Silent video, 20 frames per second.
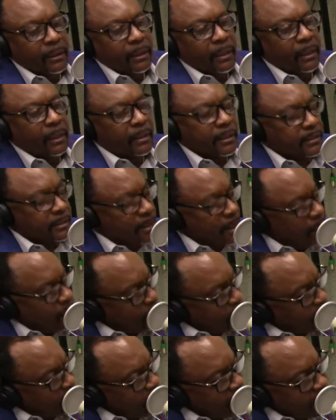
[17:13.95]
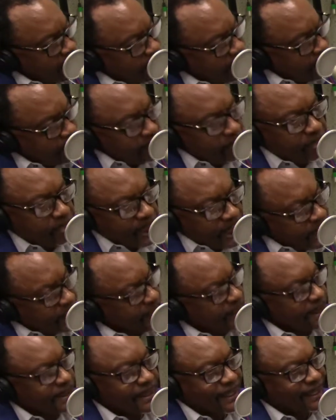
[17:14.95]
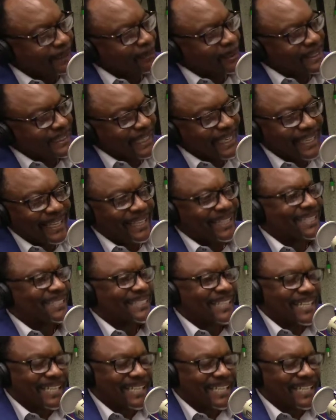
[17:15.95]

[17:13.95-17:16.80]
It is always good business. I'm going to say this.